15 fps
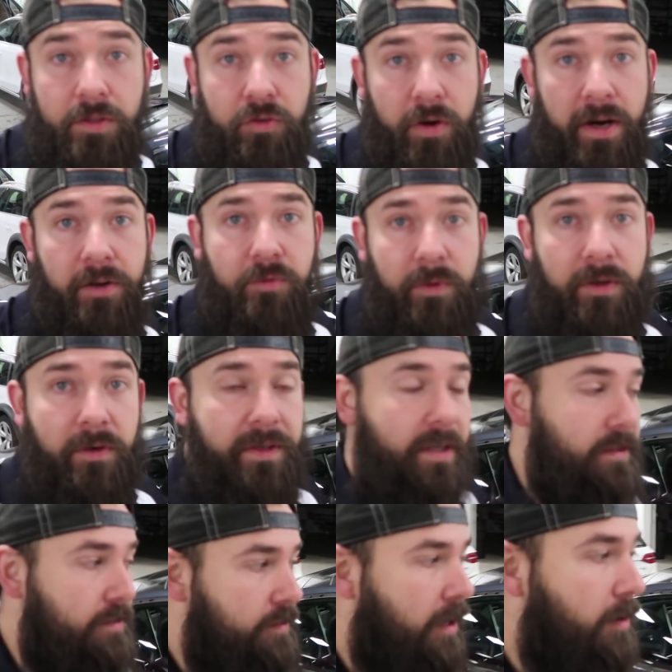Stratus window
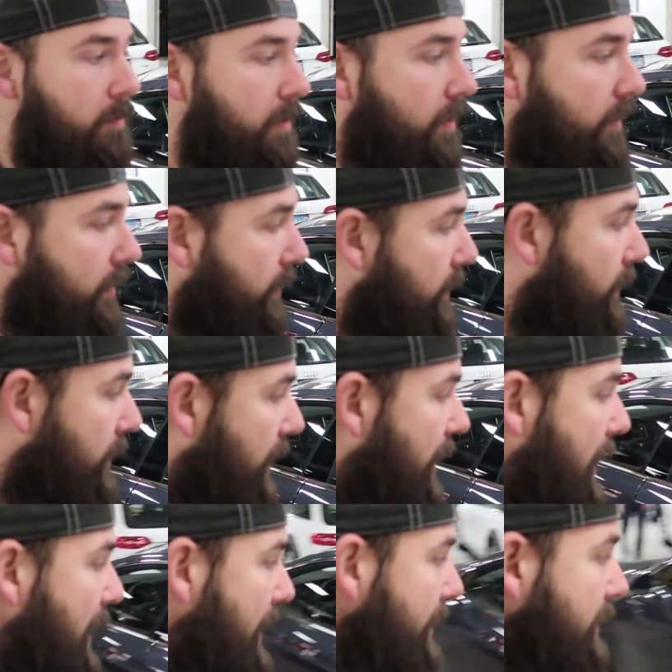tint. So
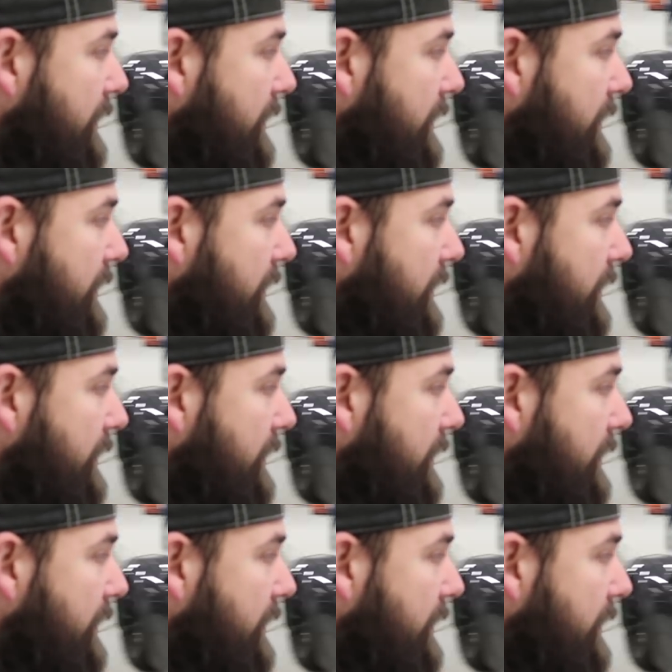uh,